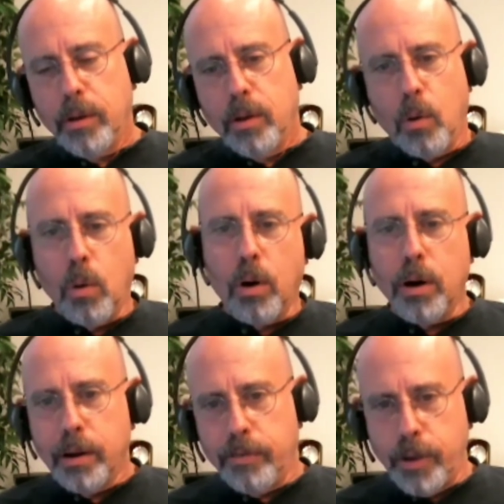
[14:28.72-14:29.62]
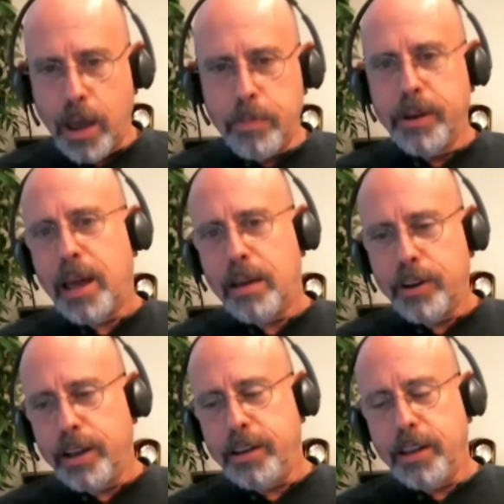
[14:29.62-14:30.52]
or if you happen to have
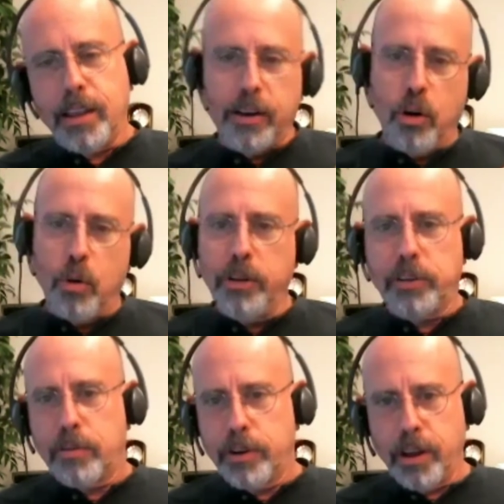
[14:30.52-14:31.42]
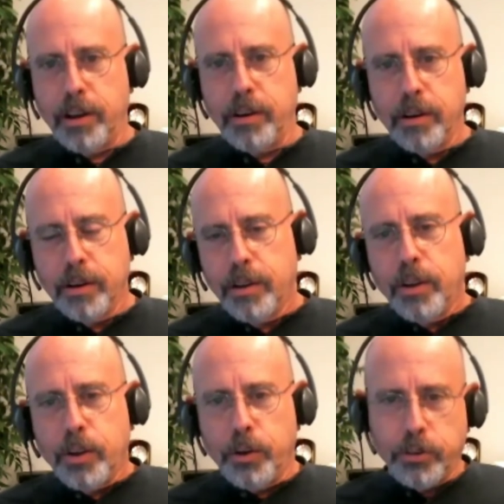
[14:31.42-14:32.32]
an idea that nobody's ever done,
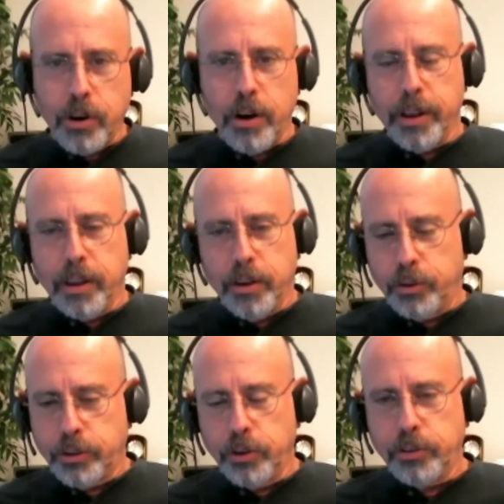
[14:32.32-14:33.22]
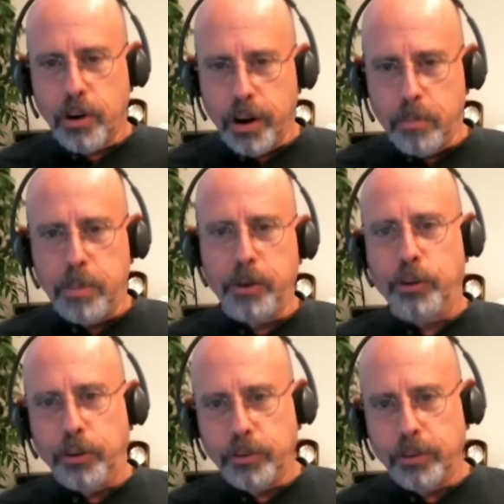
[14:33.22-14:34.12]
you're still starting
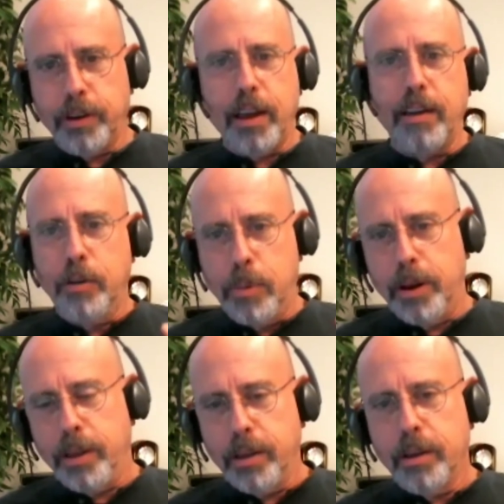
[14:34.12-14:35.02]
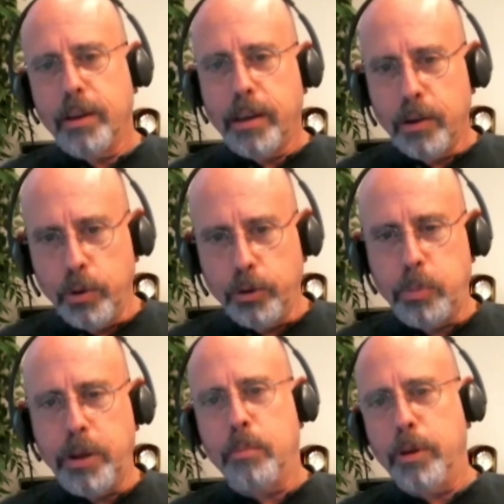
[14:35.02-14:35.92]
business, and everybody who has
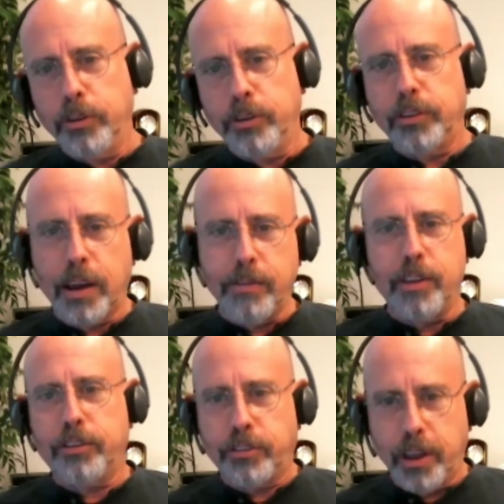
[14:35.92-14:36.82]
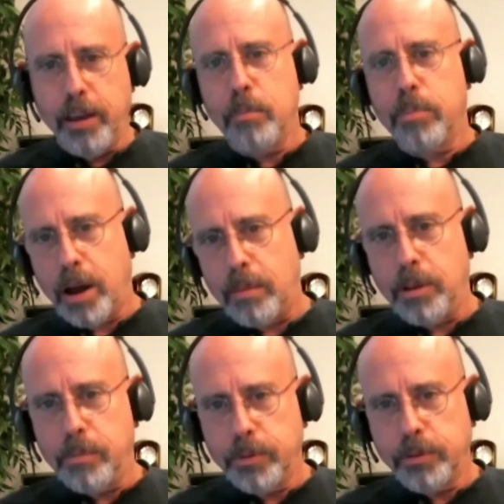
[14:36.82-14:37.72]
been in business have the same
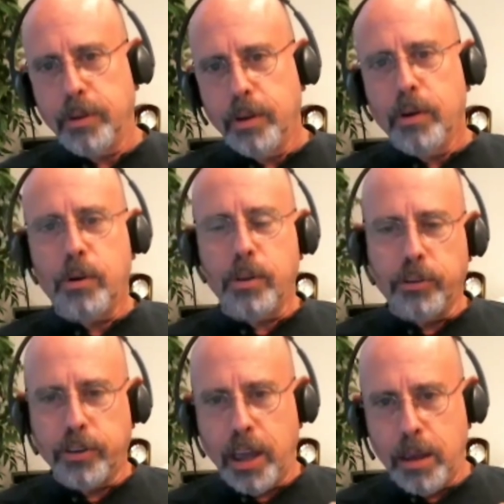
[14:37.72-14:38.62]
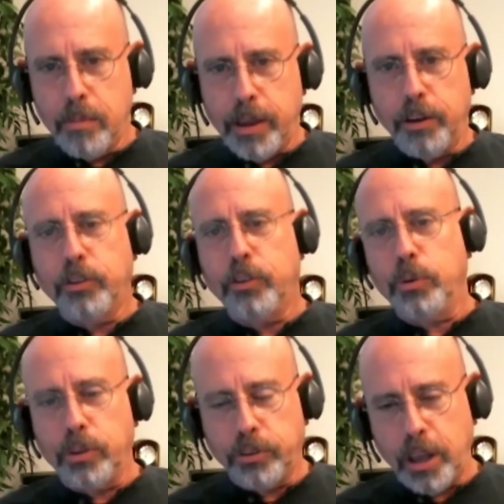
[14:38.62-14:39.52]
problems, the same
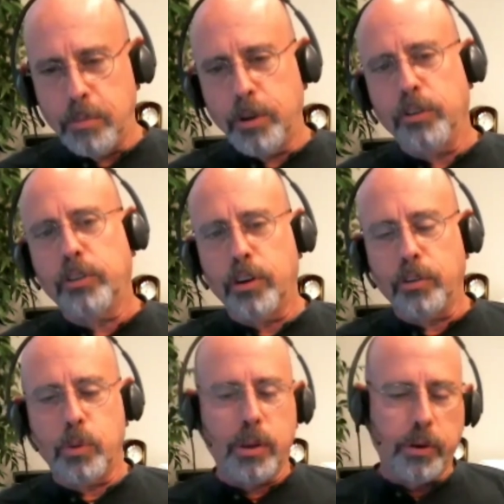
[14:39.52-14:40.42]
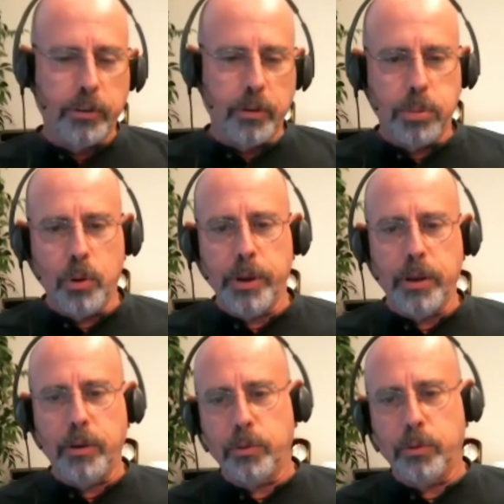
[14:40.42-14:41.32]
issues, the same concerns, whether it's
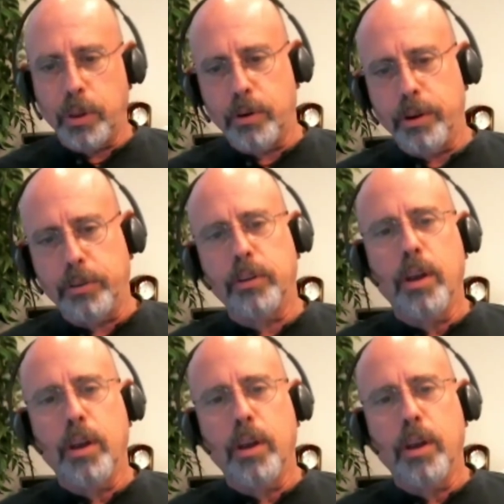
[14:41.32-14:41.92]
employees, whether it's